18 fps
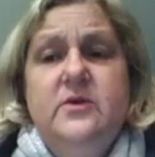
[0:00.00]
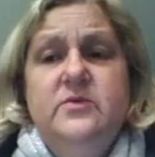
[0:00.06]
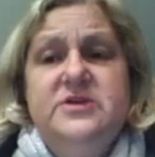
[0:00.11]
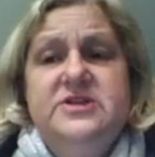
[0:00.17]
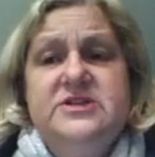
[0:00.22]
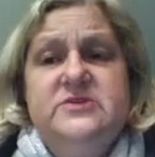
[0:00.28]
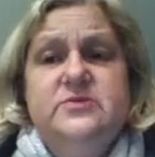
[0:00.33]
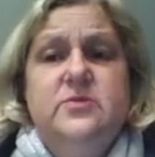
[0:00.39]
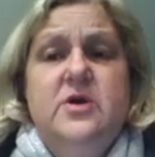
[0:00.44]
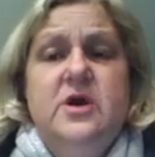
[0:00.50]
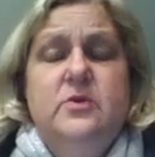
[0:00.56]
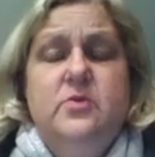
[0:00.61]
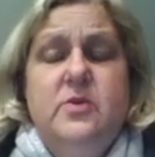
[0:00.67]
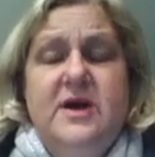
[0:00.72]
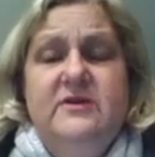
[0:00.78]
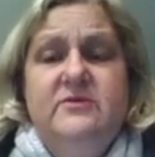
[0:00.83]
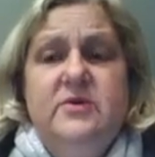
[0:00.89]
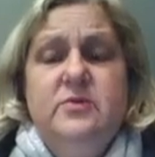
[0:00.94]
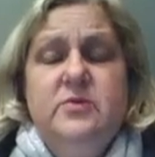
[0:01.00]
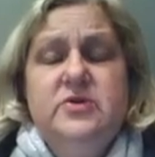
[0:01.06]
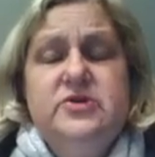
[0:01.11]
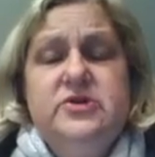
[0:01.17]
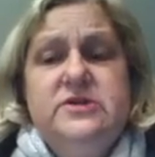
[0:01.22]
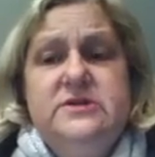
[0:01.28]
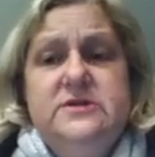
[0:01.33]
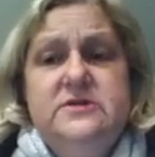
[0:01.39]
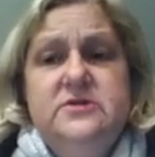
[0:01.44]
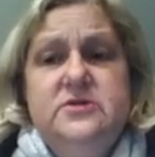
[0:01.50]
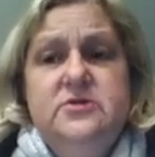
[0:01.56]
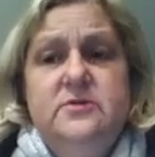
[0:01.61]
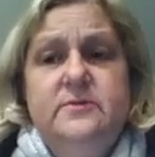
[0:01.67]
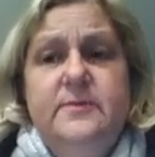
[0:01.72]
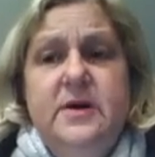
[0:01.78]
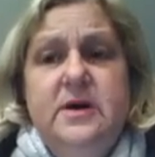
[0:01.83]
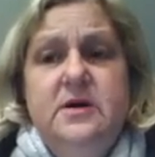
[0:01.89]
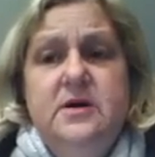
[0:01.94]
is where we want you to do your
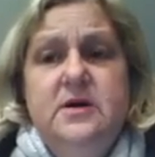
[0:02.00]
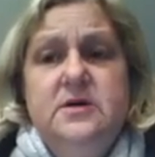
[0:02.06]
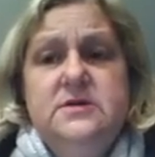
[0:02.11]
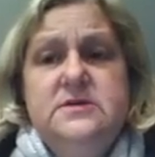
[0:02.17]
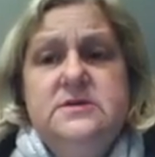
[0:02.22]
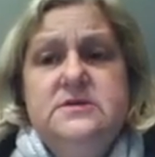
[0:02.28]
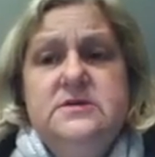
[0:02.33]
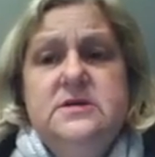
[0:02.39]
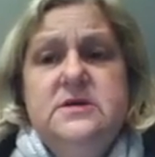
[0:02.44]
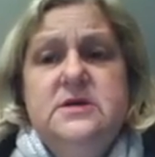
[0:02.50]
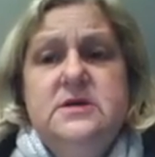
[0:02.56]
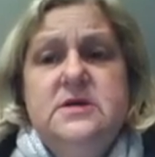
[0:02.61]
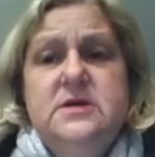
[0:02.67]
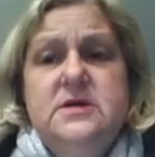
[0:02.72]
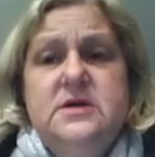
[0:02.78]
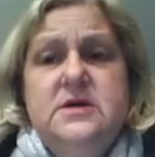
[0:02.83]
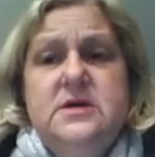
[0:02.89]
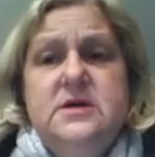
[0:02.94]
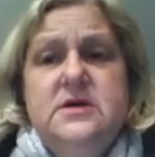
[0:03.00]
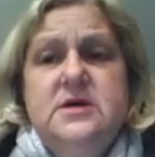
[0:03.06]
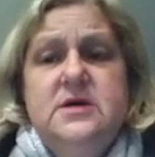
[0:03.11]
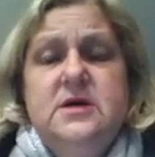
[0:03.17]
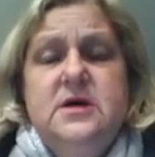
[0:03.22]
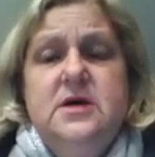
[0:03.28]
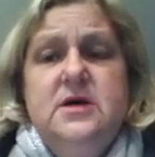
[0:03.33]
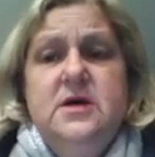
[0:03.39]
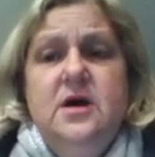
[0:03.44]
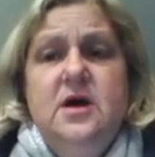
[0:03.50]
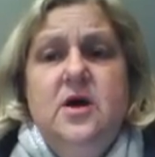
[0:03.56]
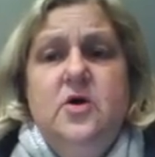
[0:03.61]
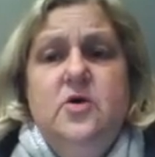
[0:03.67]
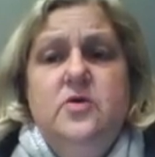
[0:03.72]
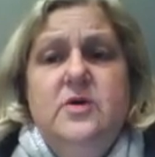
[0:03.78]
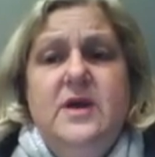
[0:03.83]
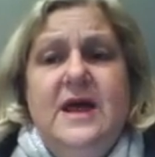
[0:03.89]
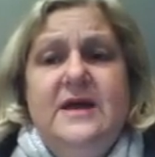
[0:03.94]
part
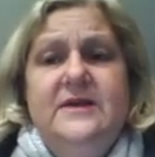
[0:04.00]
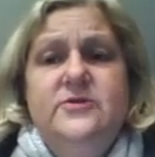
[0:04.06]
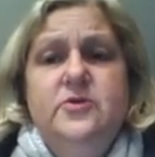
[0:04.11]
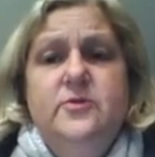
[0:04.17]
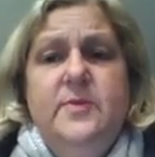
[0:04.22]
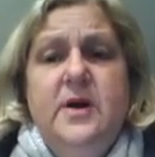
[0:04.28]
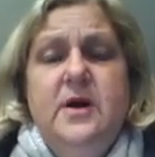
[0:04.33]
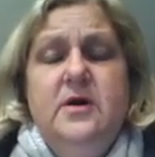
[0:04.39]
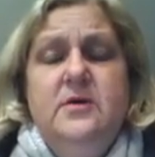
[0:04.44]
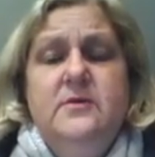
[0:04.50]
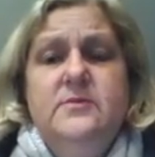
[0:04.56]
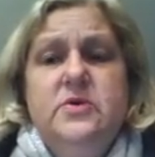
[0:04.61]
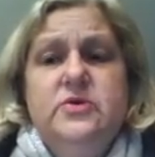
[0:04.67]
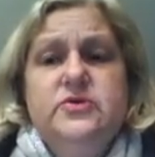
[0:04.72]
whole and your part whole